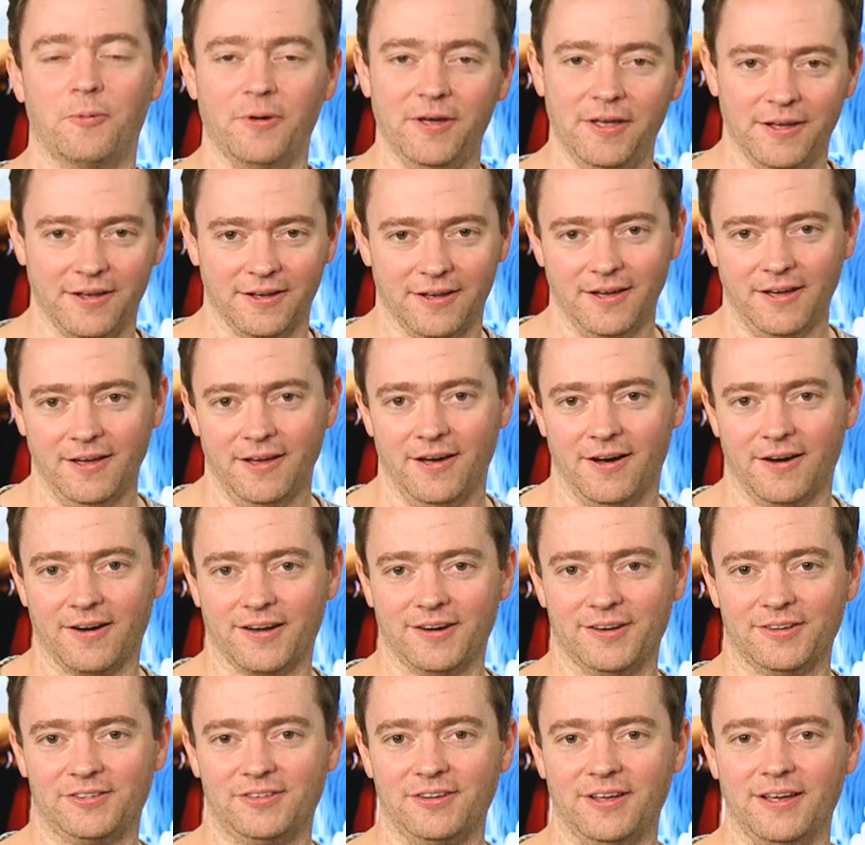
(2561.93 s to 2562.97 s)
we are
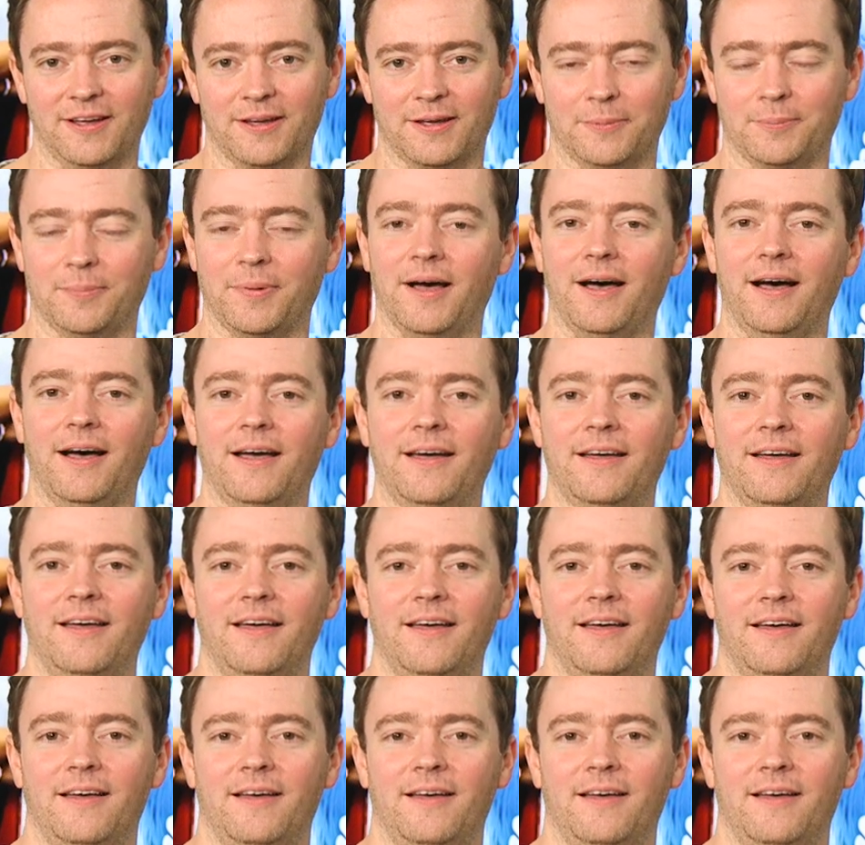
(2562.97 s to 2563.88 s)
going to say goodbye.